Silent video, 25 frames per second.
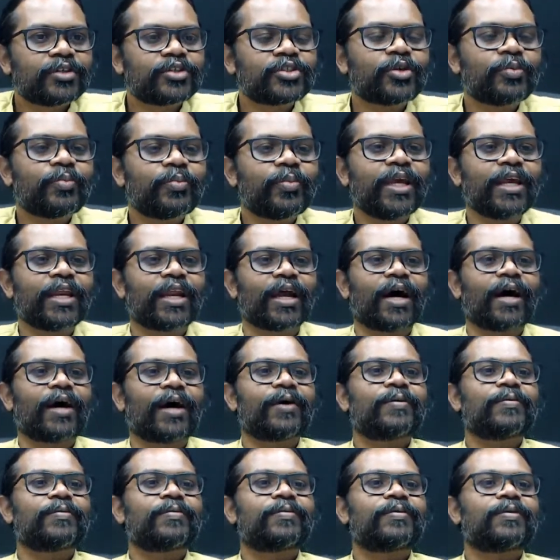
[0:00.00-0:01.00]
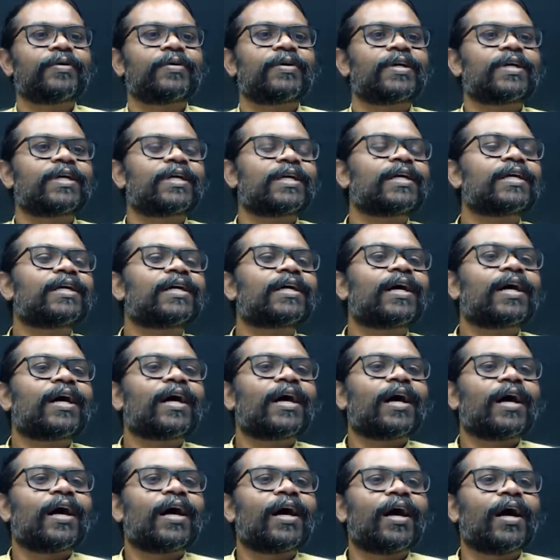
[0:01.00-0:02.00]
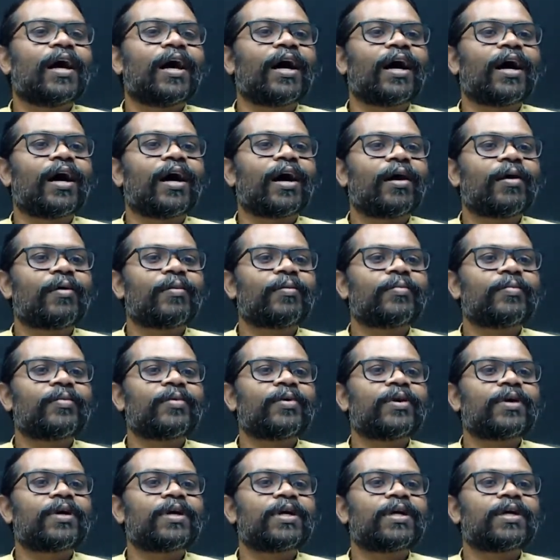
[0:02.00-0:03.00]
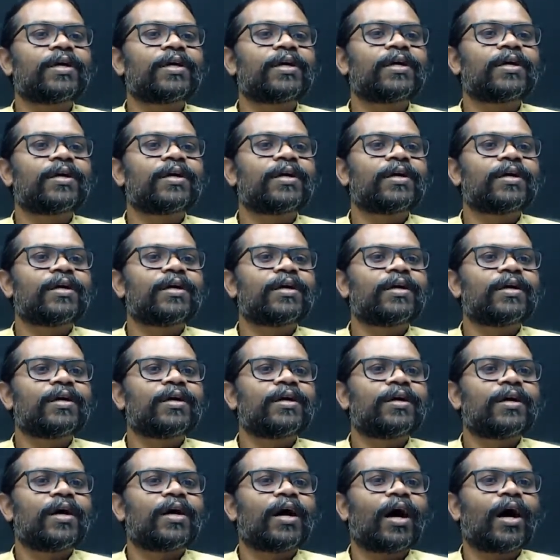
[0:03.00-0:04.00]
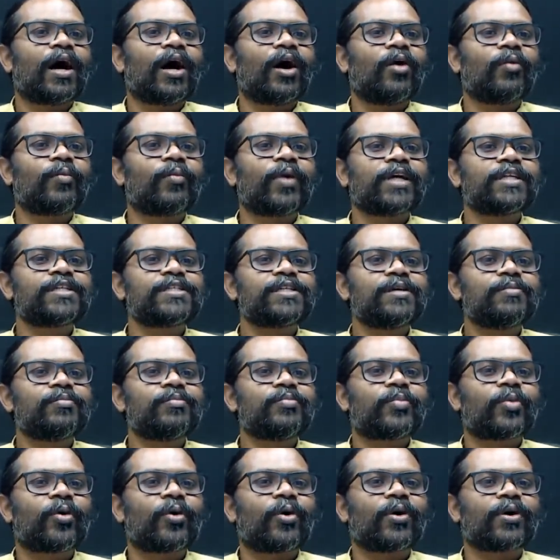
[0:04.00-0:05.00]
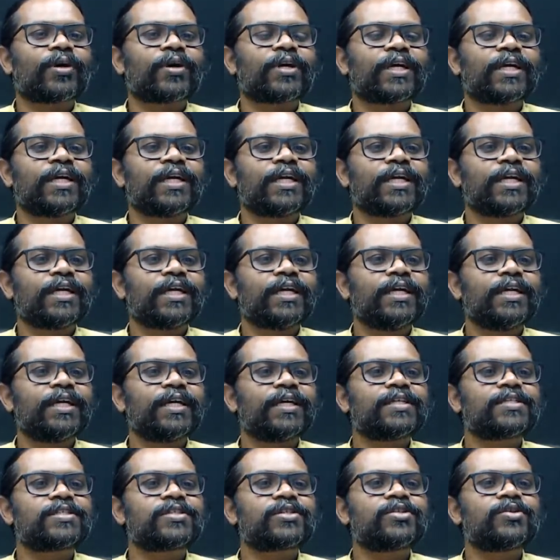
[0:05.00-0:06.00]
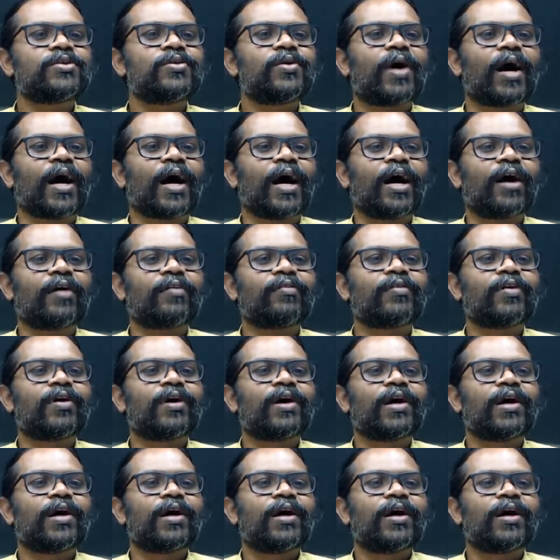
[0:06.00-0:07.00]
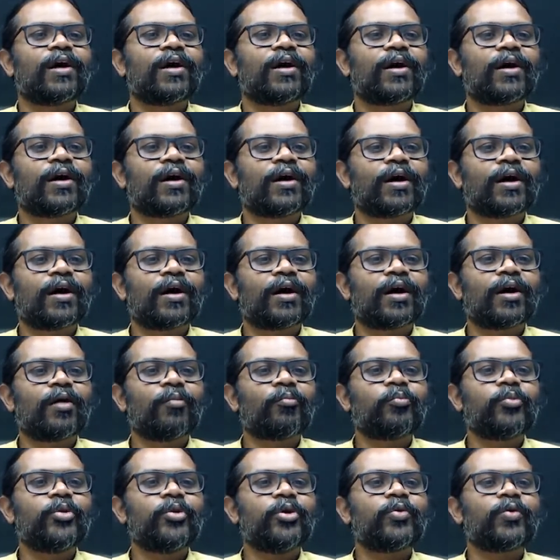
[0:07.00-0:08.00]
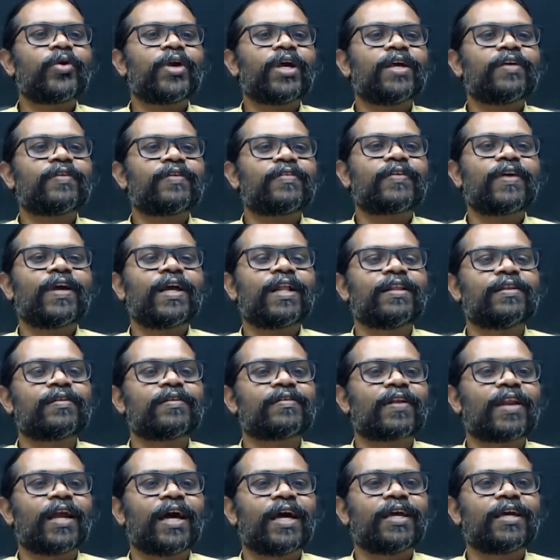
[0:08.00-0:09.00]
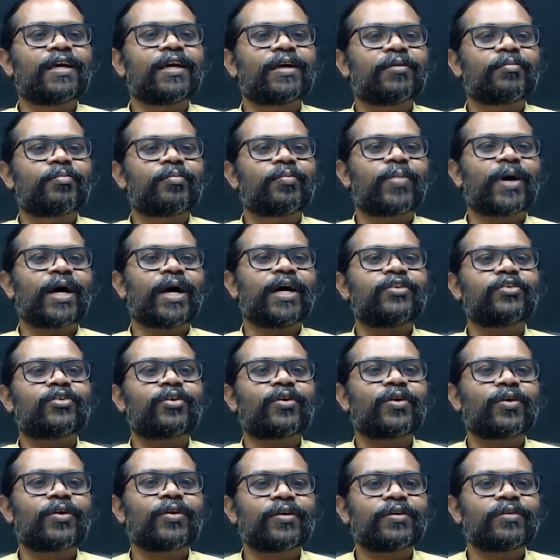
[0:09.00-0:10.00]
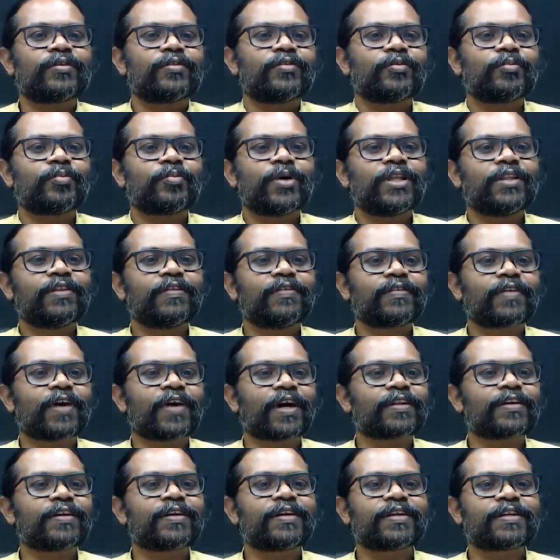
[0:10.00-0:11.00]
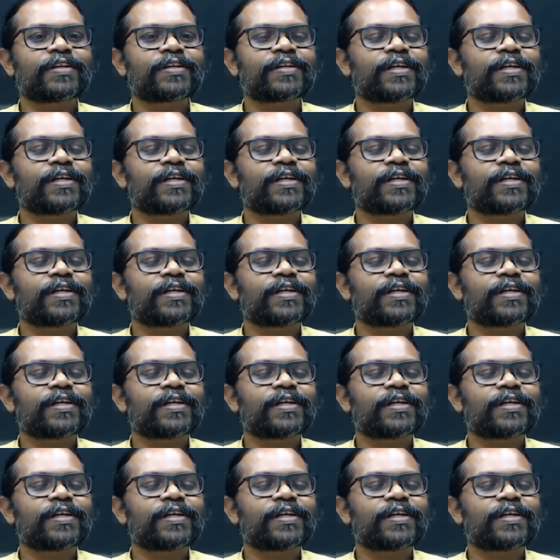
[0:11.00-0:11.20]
Shubira. Uh, how much important it is to have computing skills like Python, spins, others.